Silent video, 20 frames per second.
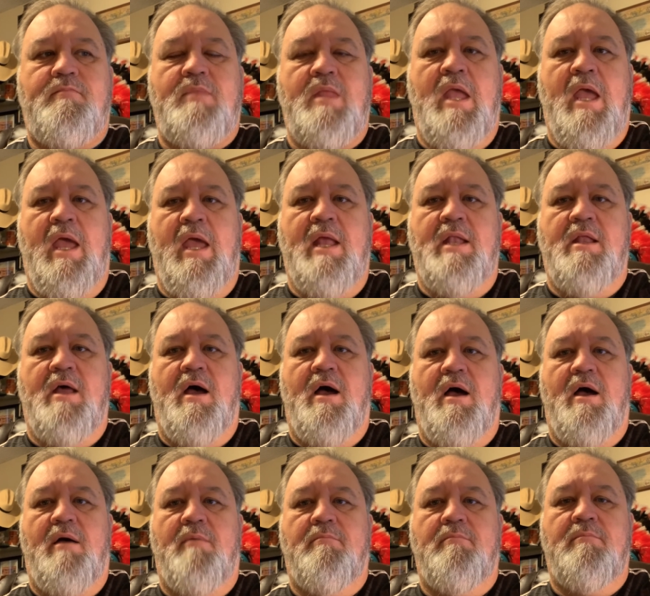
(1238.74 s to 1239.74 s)
And
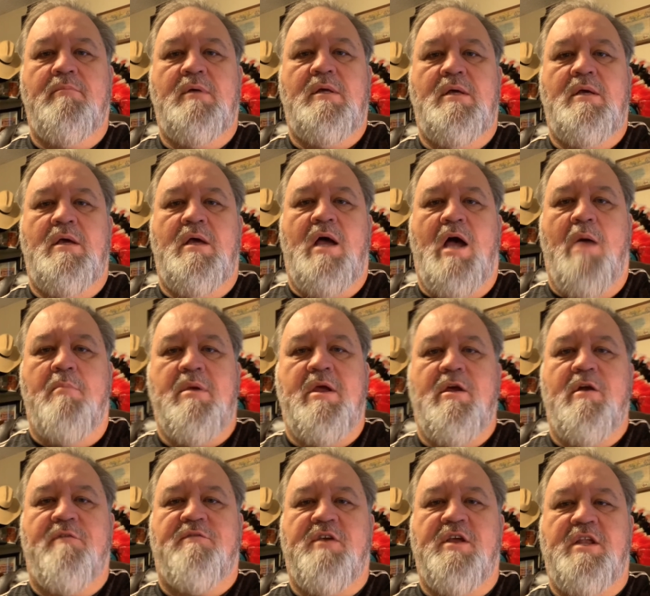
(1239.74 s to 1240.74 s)
um, I'm
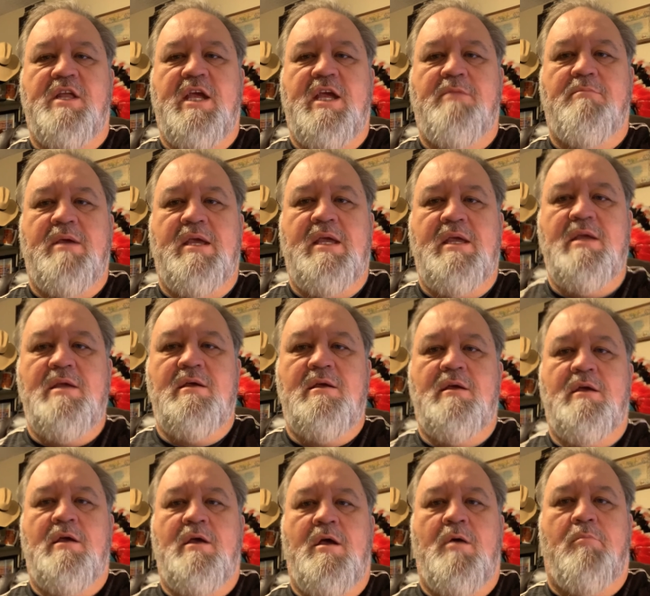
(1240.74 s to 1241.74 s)
here if you need me.
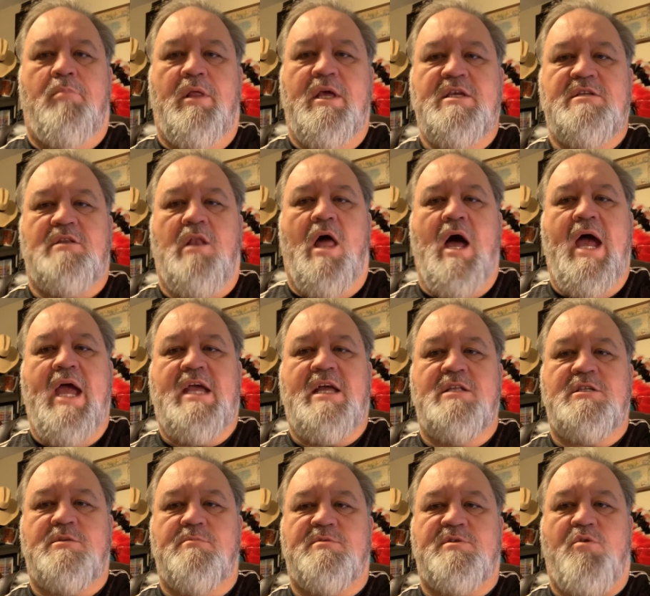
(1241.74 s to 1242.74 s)
Please like
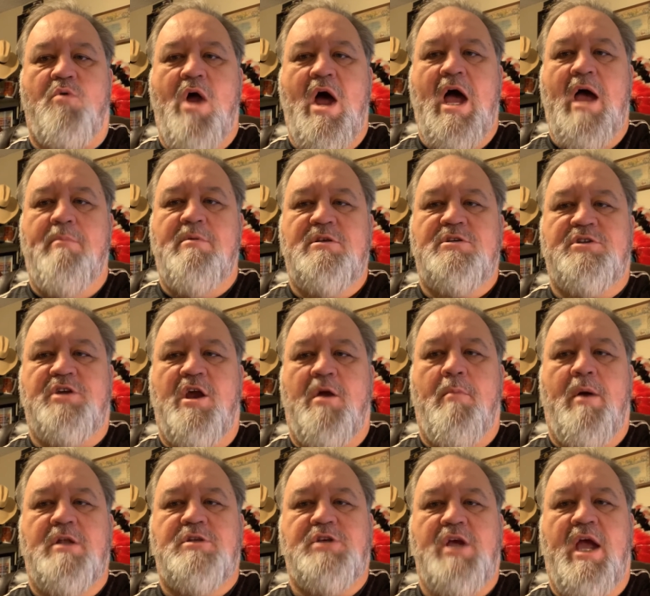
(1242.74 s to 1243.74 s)
and subscribe and share
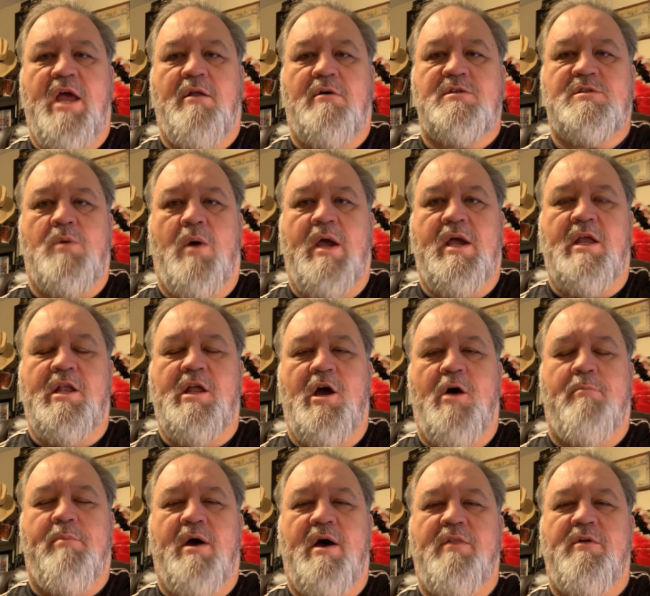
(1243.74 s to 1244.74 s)
my channel so I can
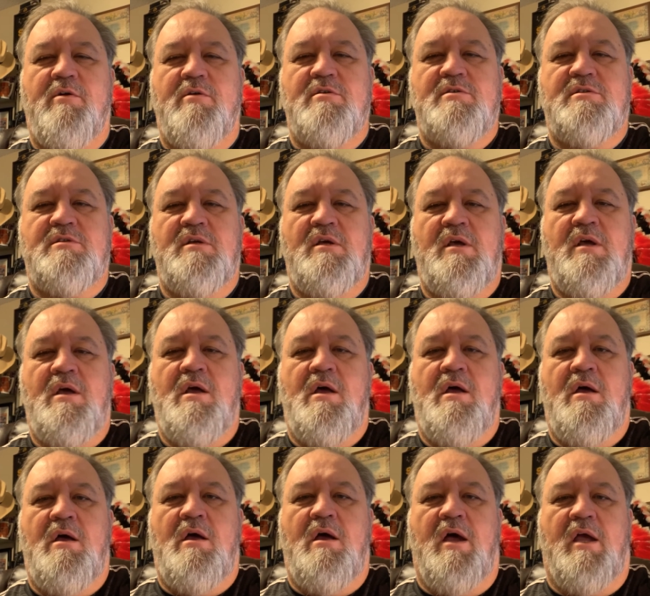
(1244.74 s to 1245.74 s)
help others.
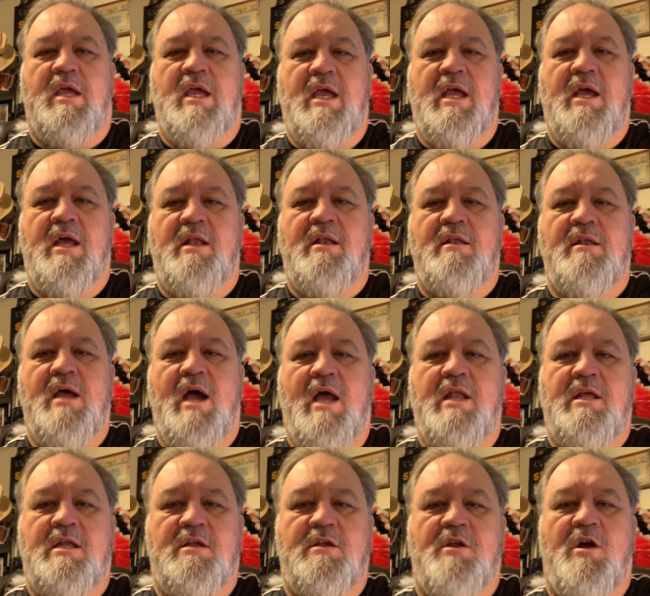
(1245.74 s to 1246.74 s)
Again, I
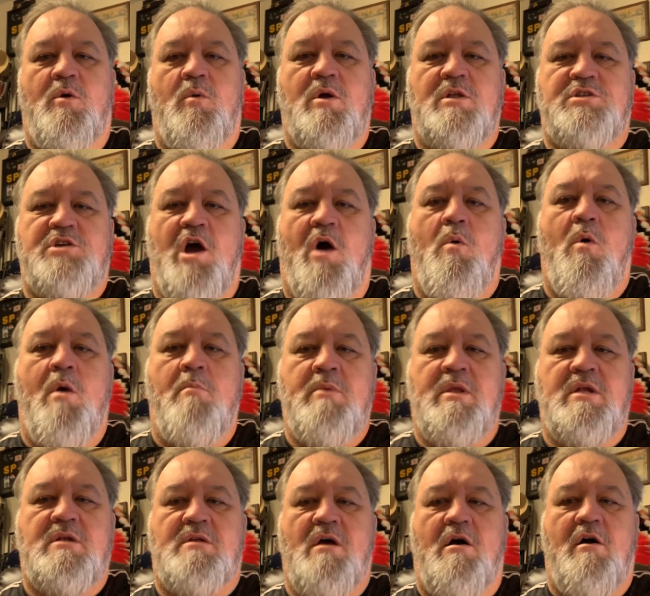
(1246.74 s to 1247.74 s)
need to know what y'all want me
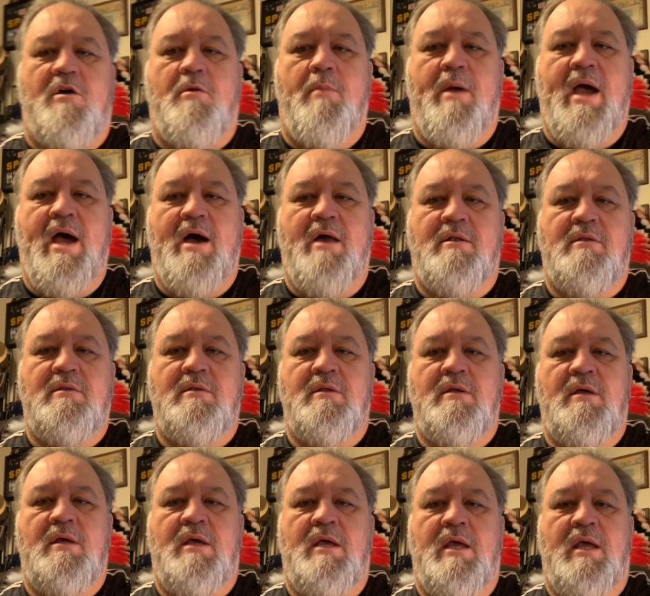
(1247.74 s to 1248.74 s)
to talk about.
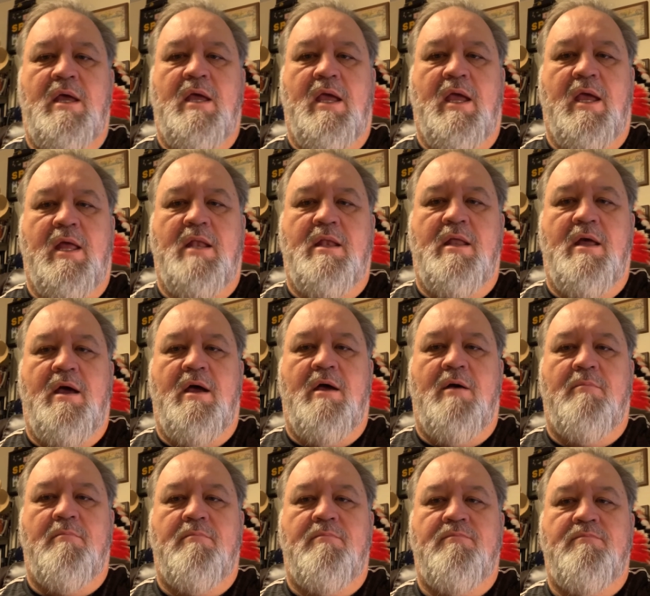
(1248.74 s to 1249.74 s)
And
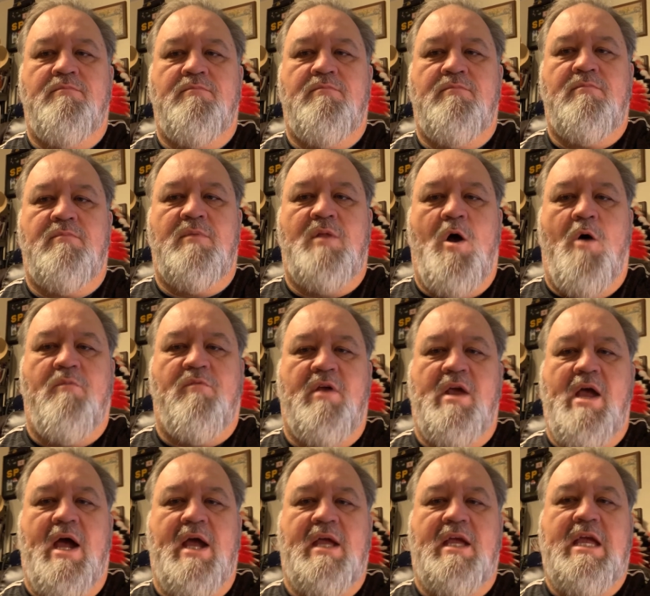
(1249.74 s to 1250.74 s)
um,
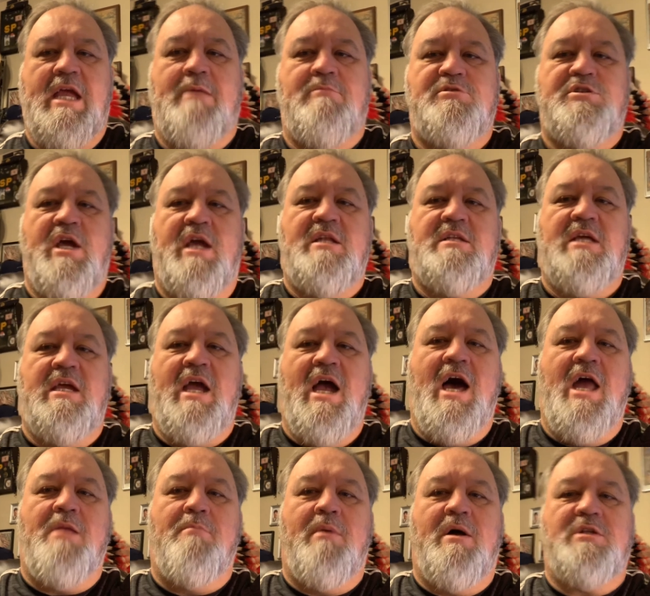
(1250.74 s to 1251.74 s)
hopefully I can keep JT
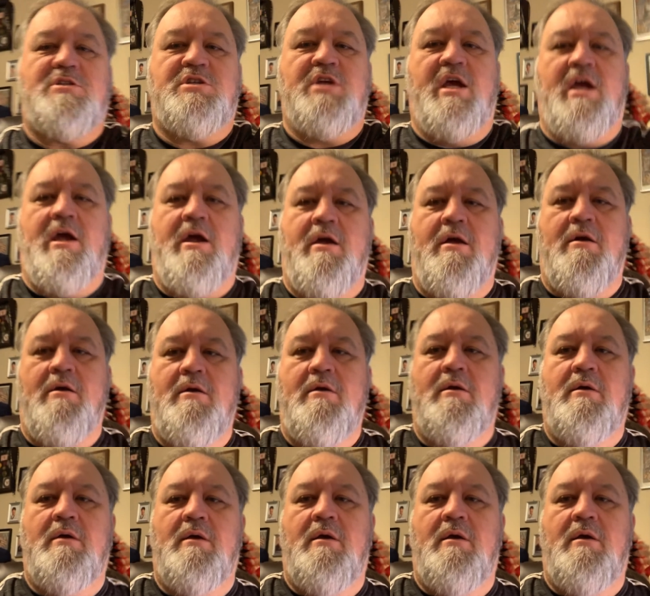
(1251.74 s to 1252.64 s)
out of my chair.